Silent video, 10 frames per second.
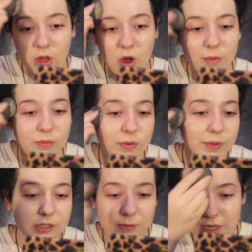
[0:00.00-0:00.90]
It
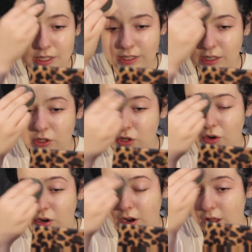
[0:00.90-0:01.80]
complements my skin tone